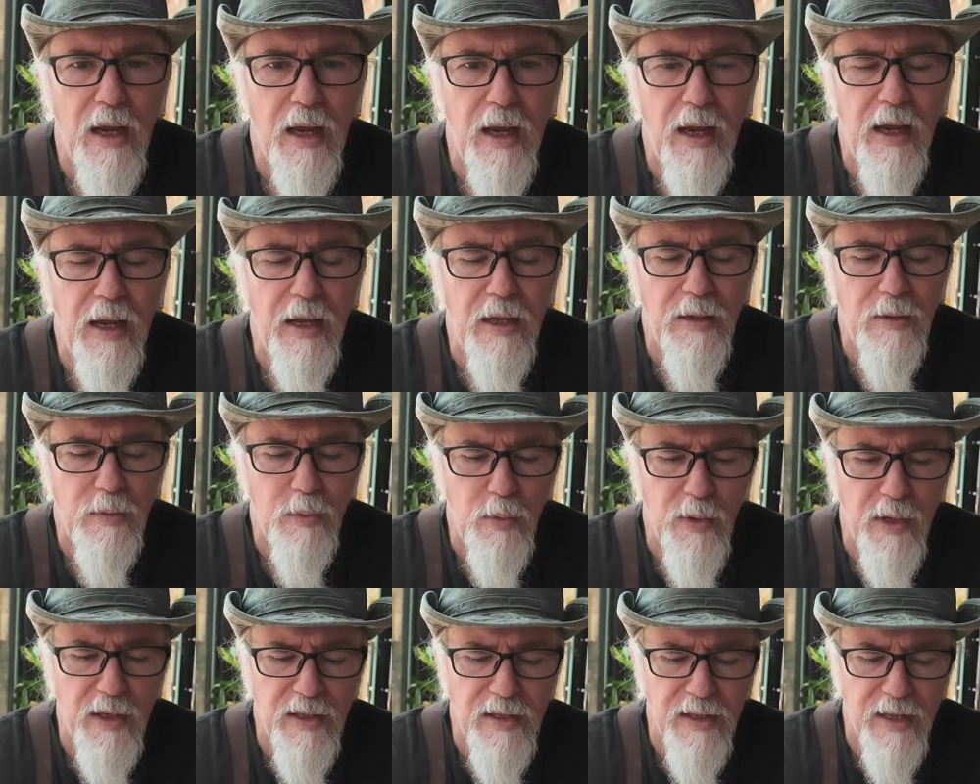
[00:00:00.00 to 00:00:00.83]

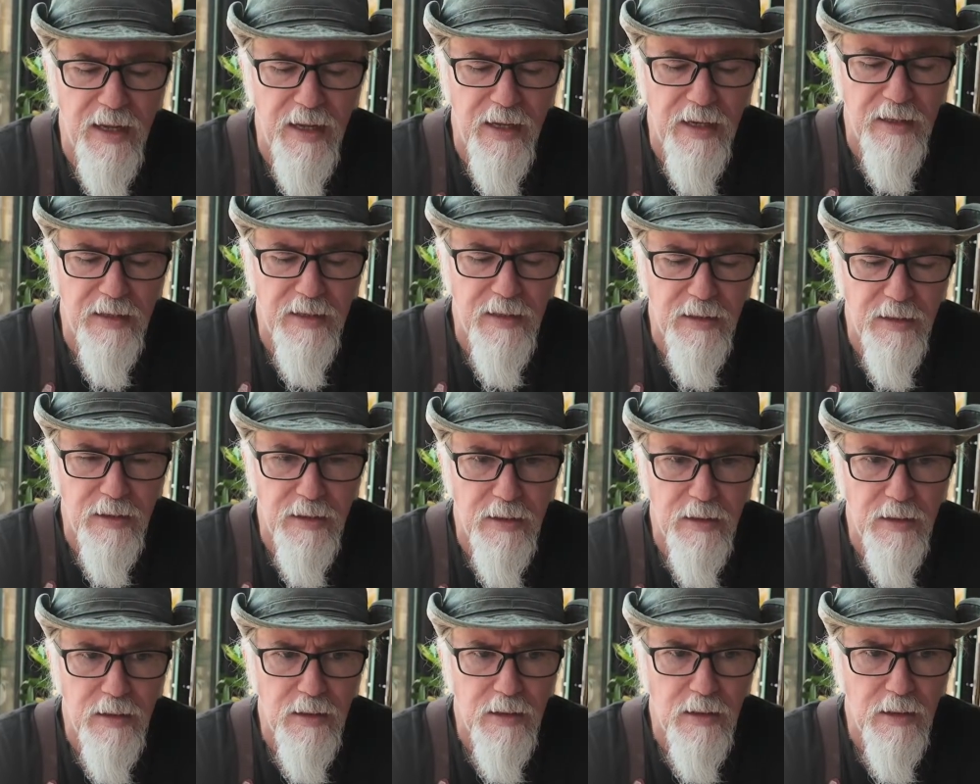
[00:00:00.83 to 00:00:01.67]
And with that,
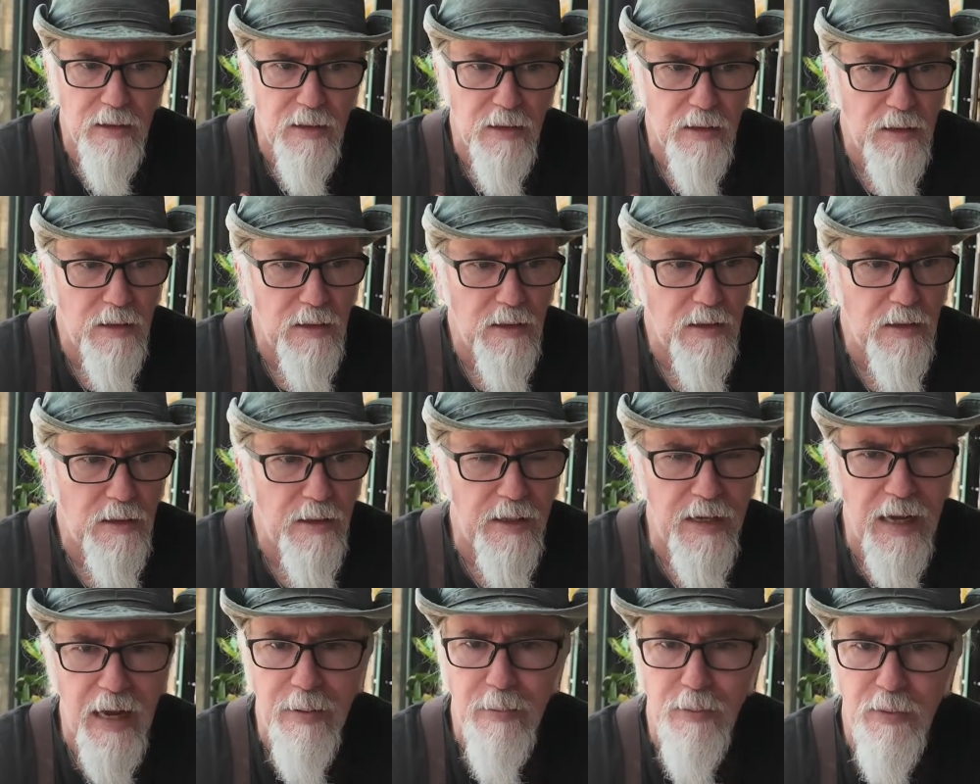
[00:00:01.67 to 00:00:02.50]

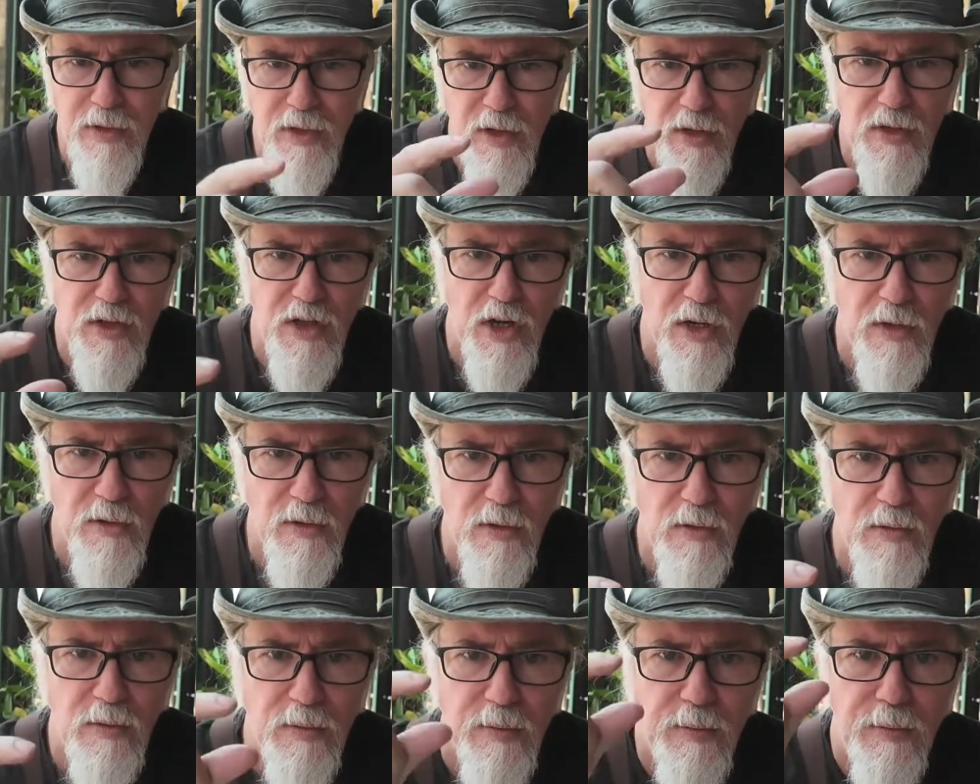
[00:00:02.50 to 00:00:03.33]
it came with the
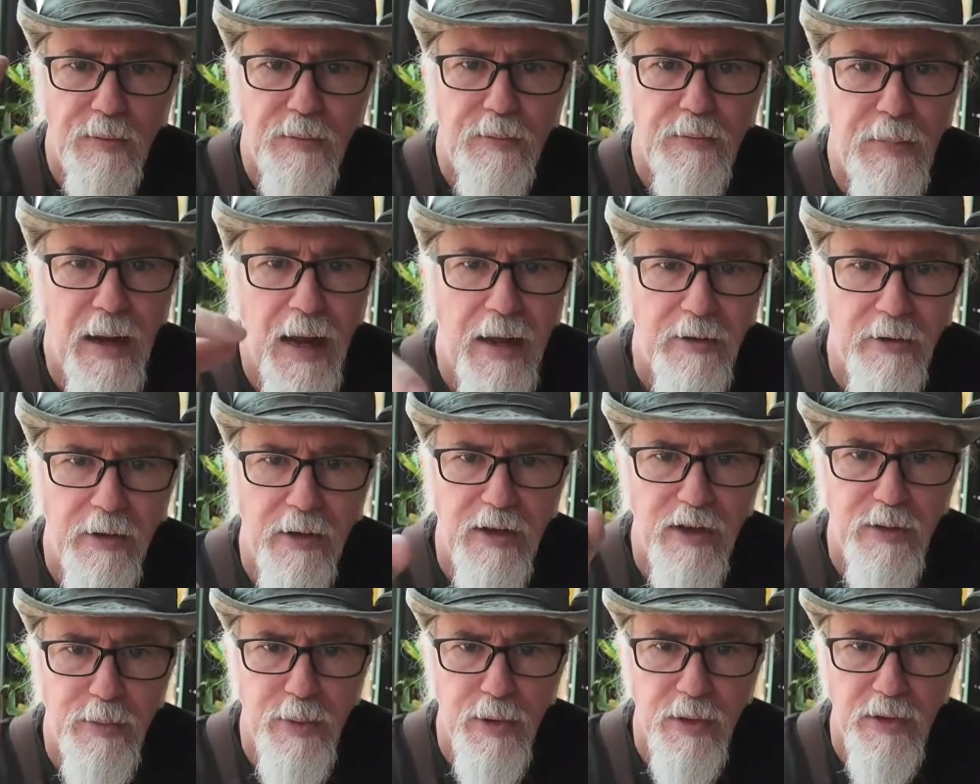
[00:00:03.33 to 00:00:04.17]
general battery
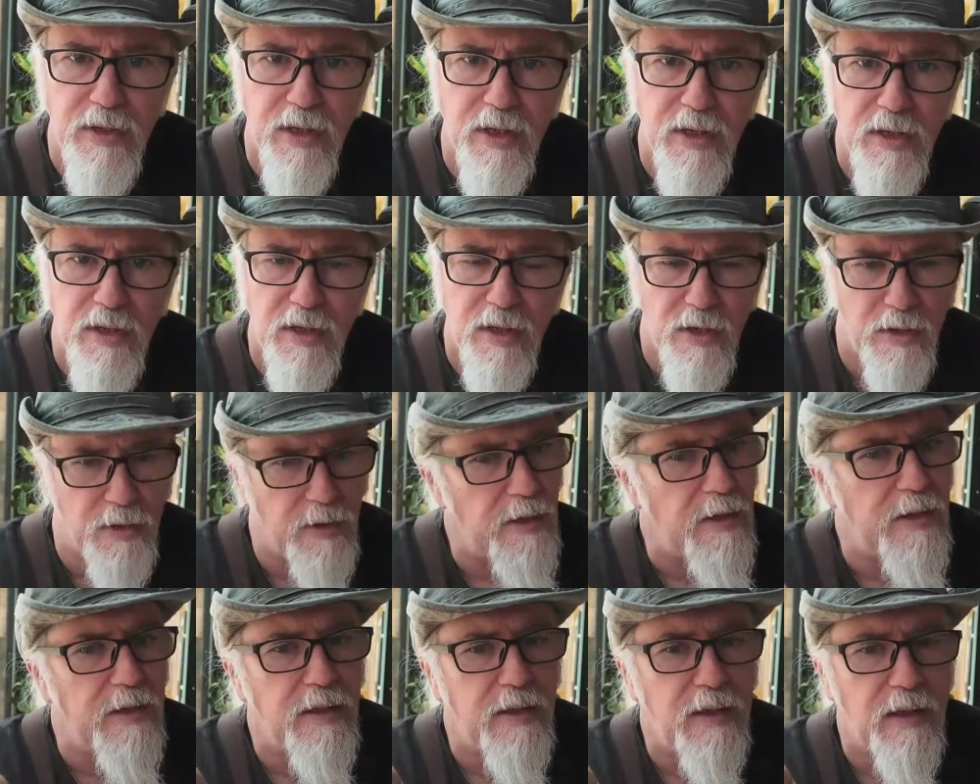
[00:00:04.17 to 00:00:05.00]
that's built into the
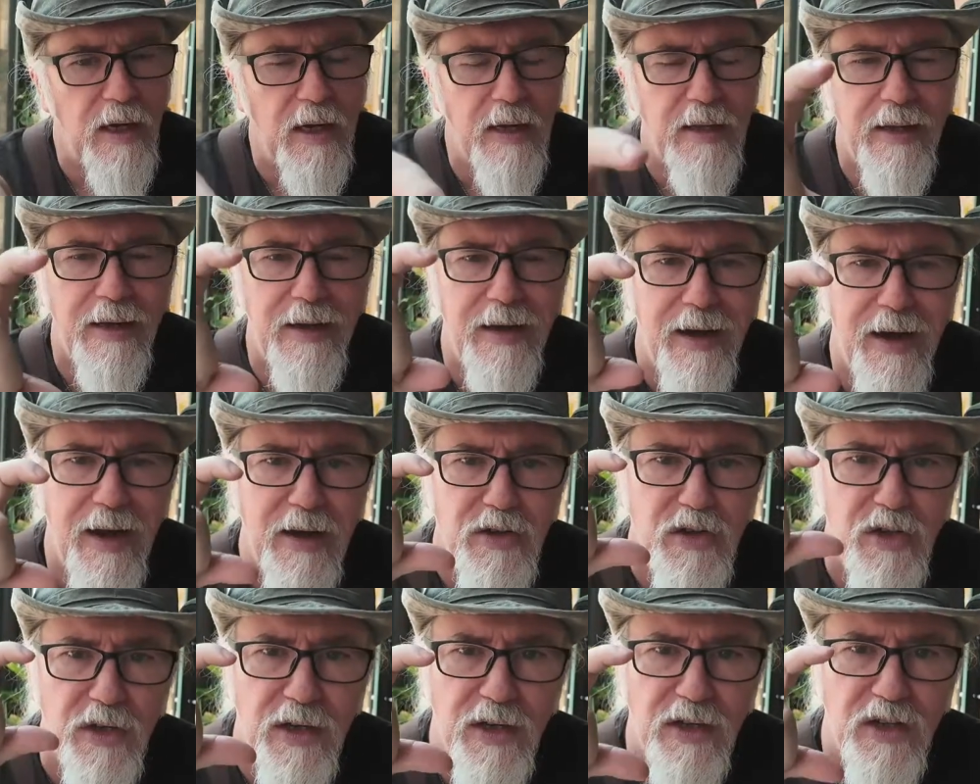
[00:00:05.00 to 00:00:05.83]
unit, and then it
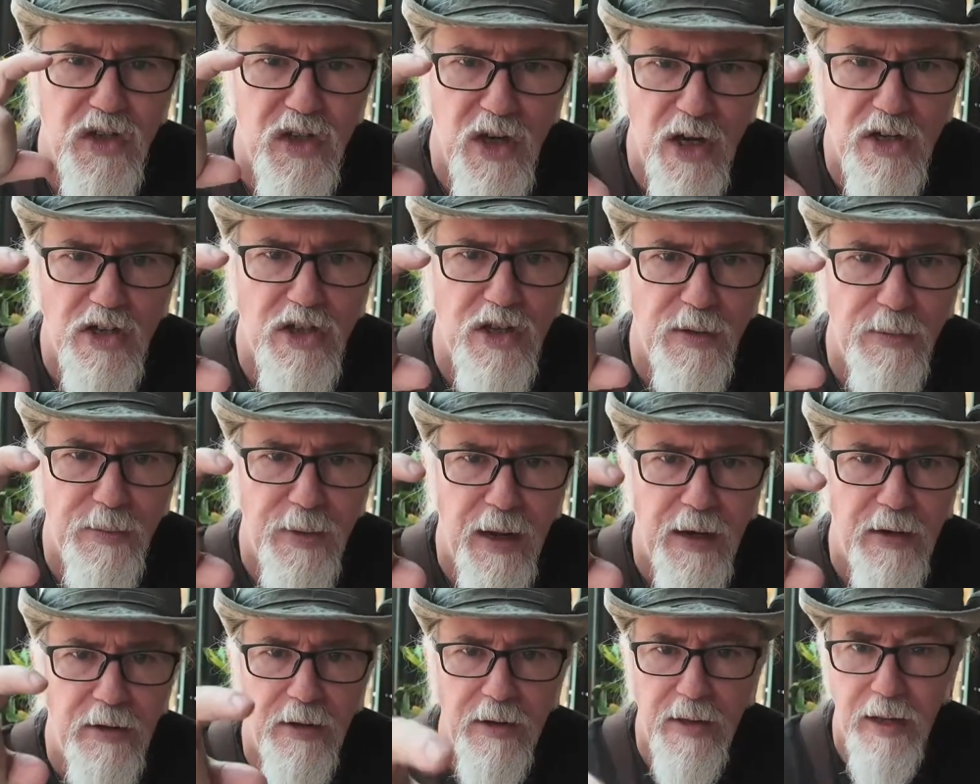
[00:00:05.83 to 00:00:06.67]
has an extension
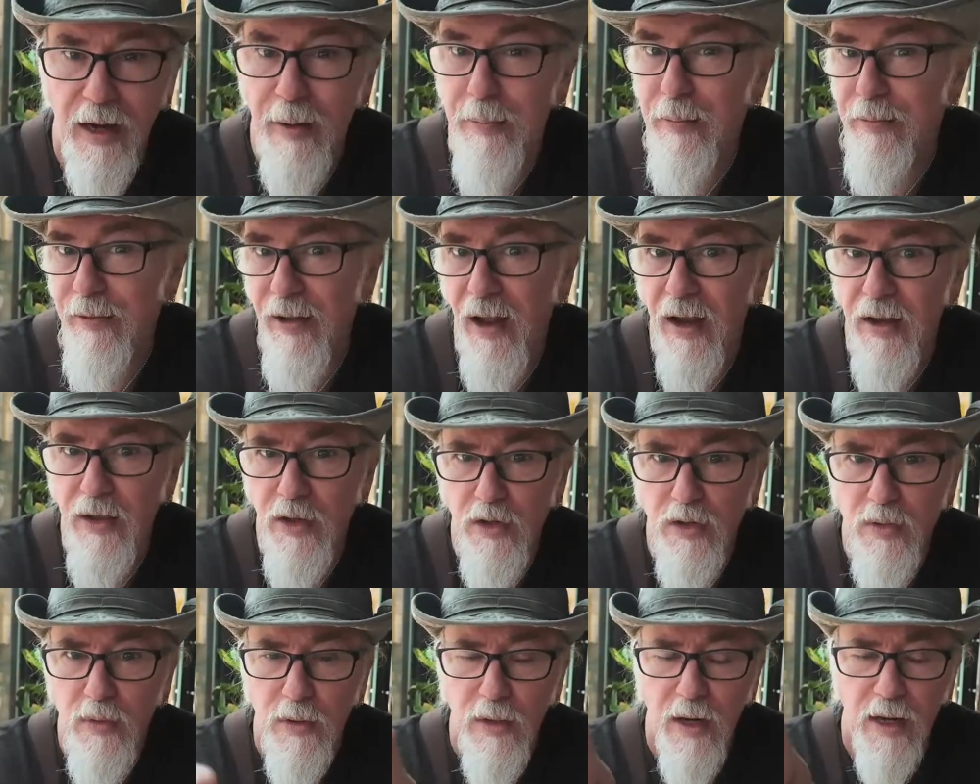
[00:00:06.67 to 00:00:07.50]
battery that I, I
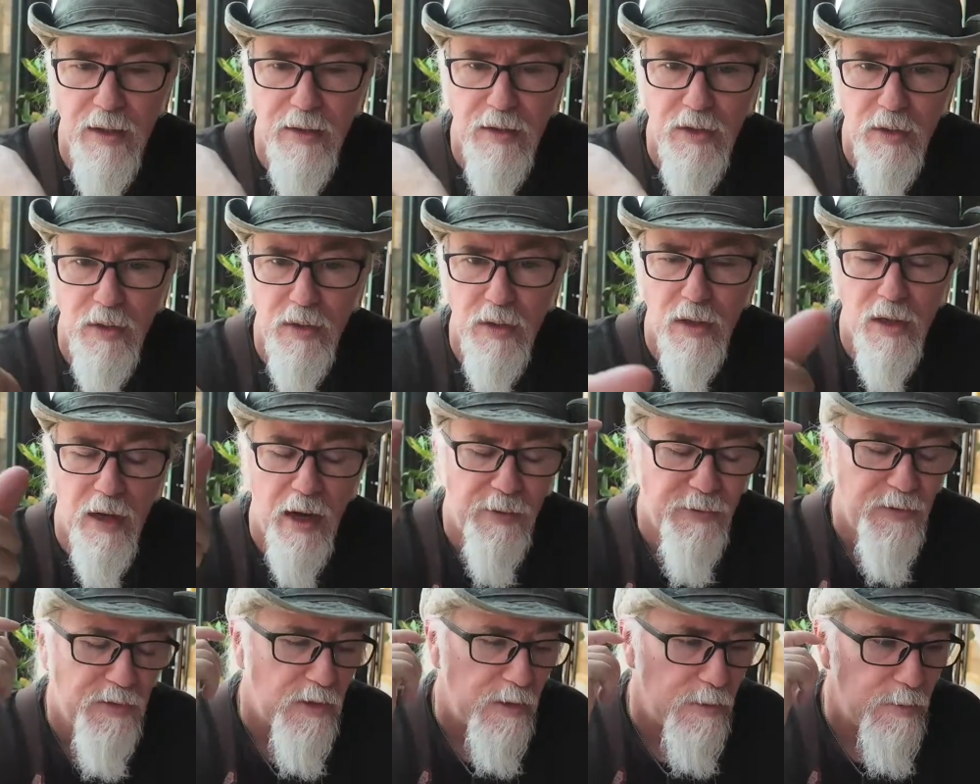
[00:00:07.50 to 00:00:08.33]
use when I do the
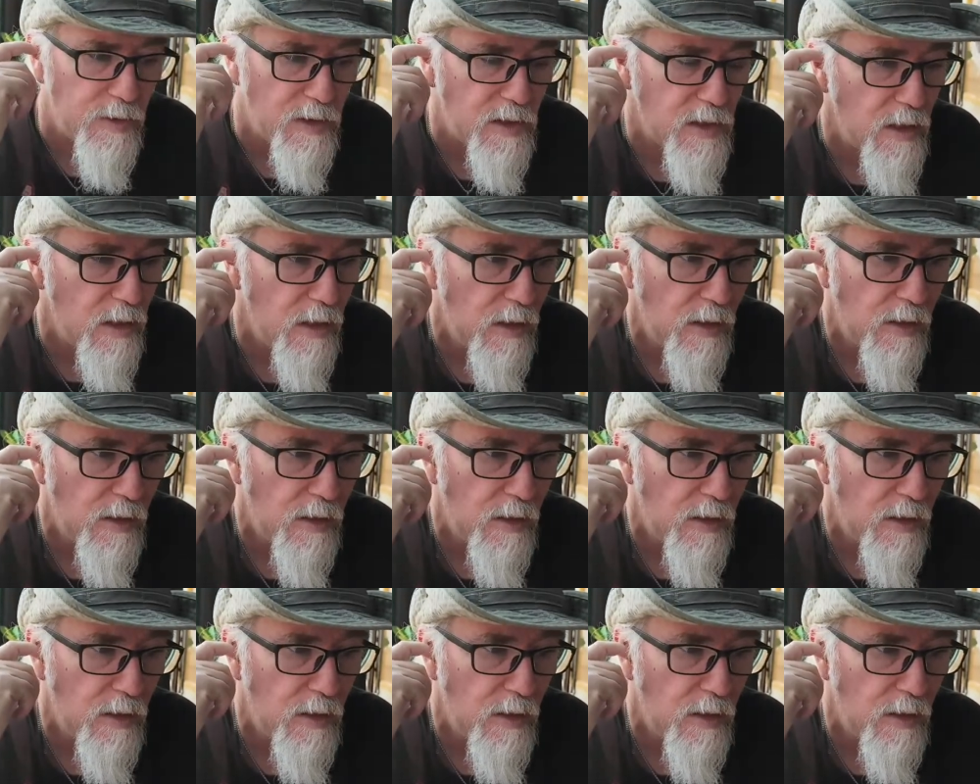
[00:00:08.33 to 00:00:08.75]
live streams.